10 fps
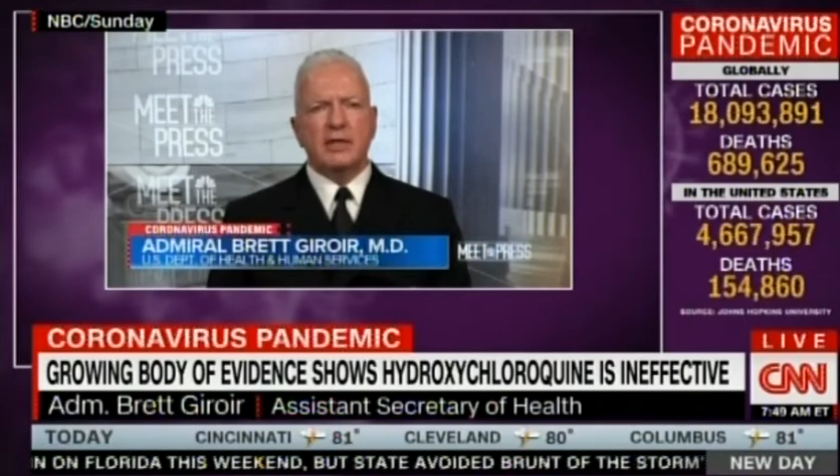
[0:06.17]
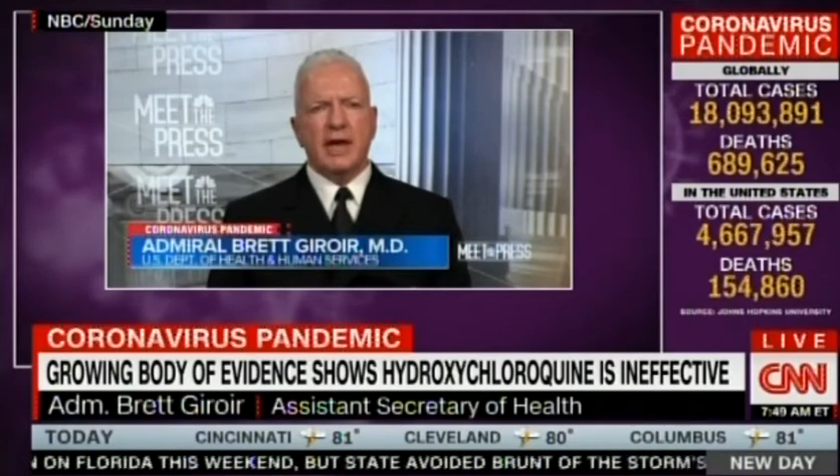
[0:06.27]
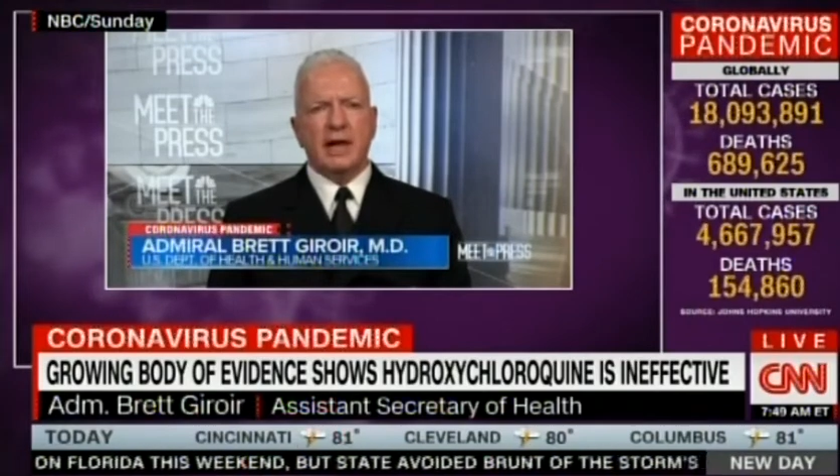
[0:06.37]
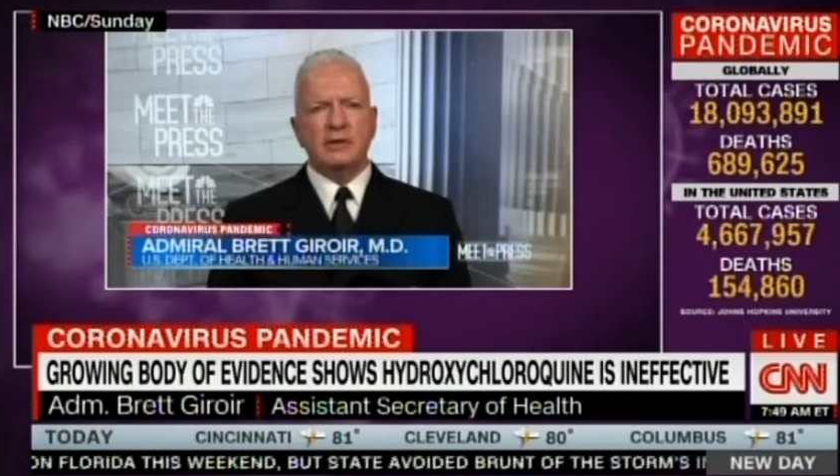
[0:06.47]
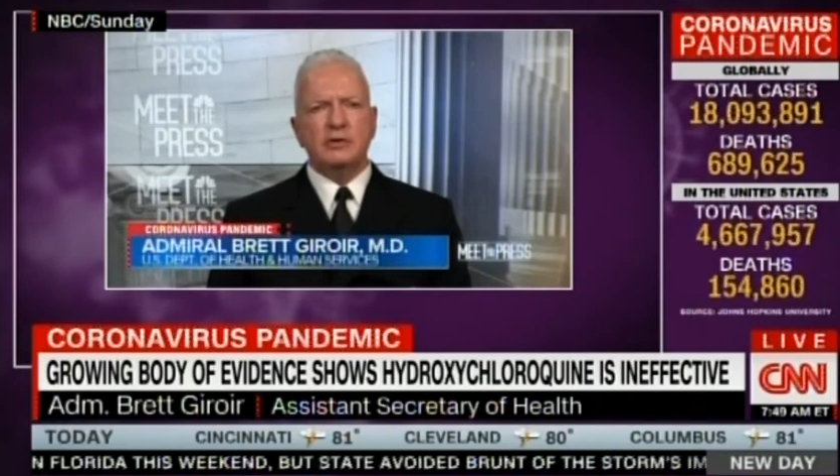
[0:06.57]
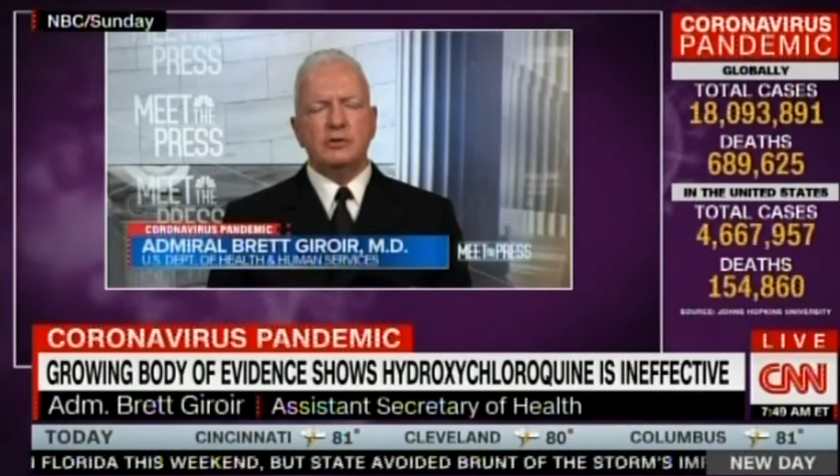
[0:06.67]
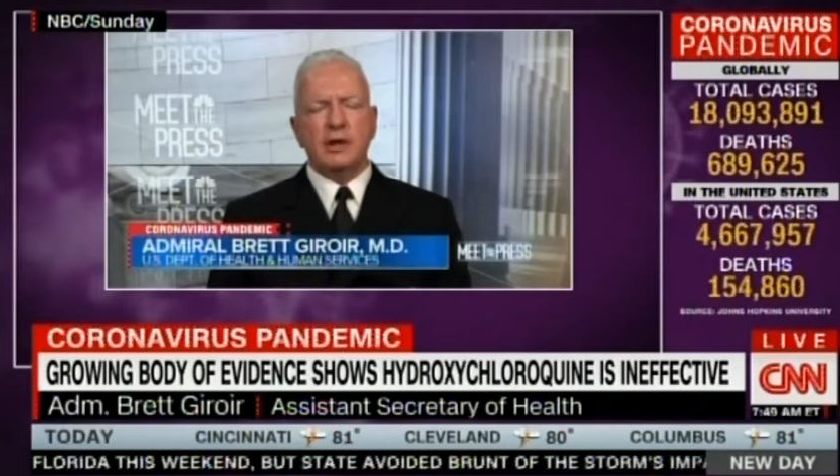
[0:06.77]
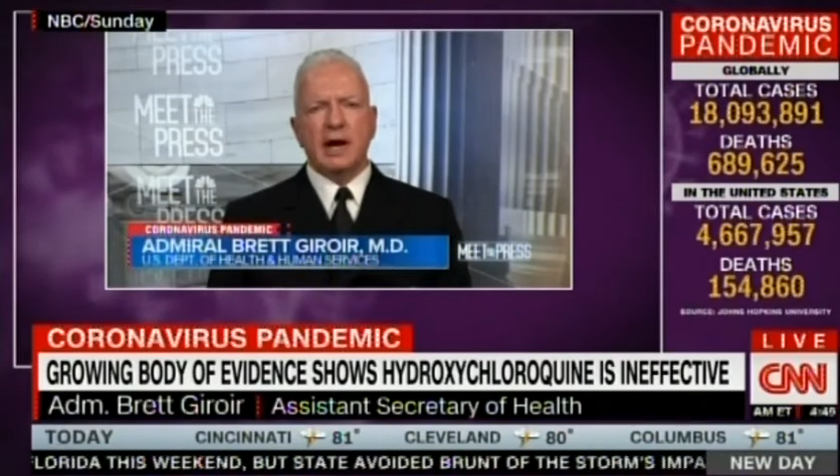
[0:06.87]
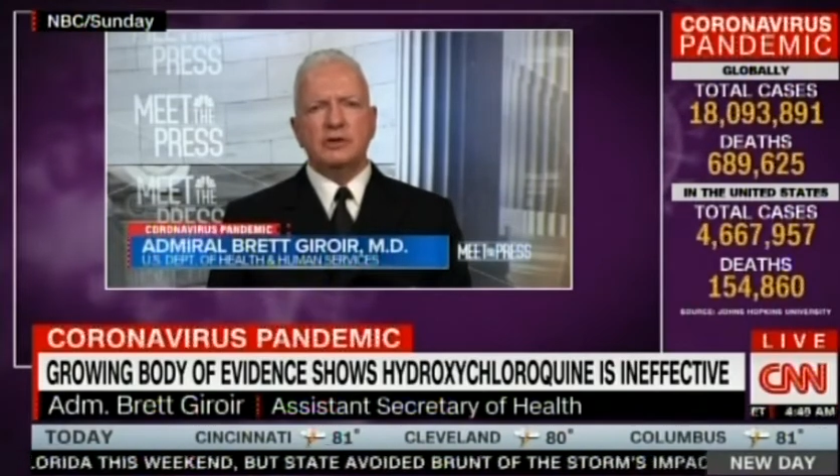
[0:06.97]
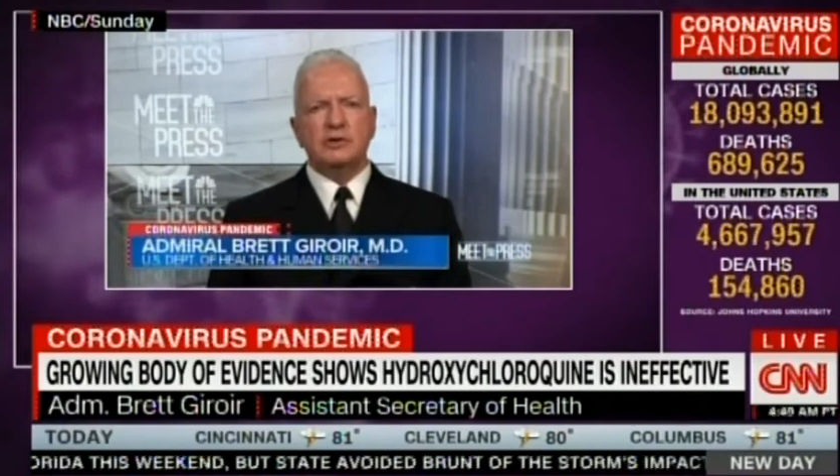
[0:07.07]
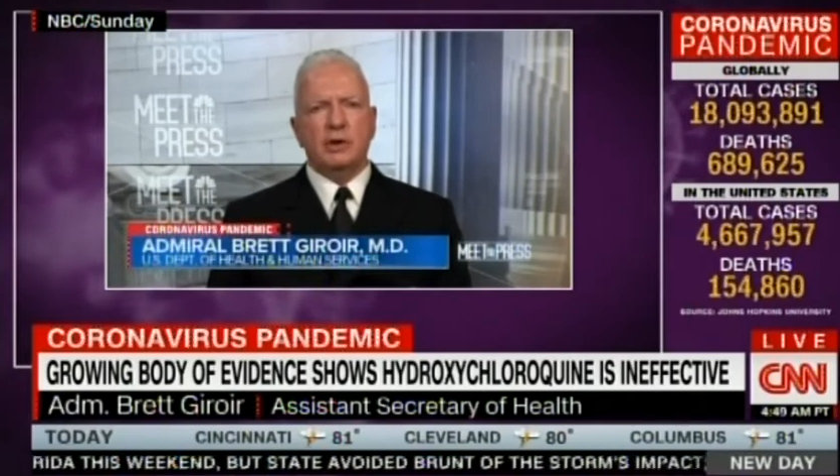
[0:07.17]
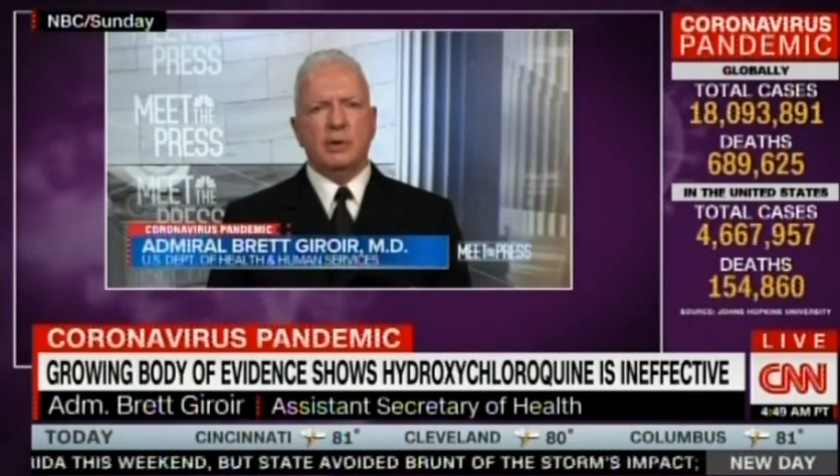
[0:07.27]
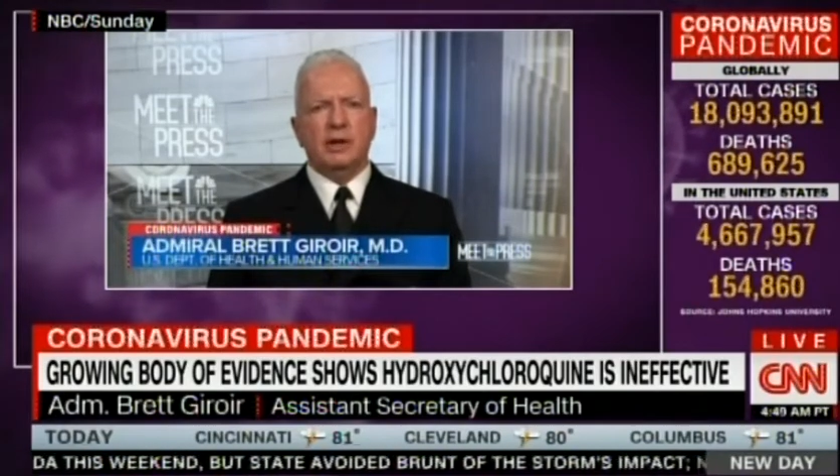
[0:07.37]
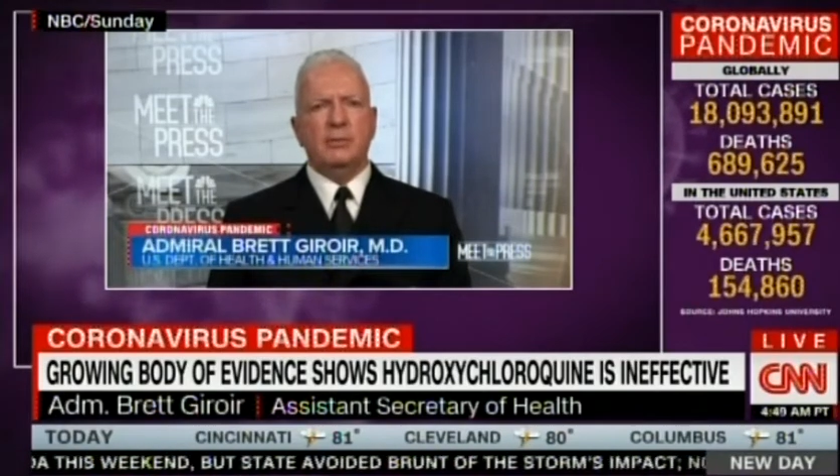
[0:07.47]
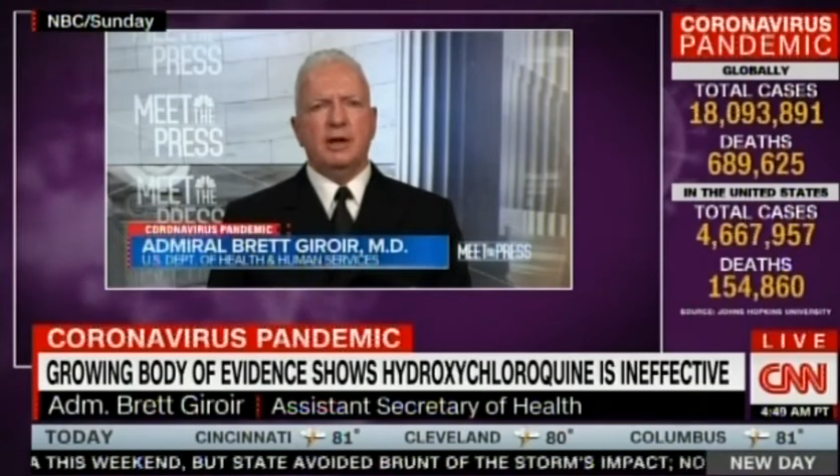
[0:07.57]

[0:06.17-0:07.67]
that do not show any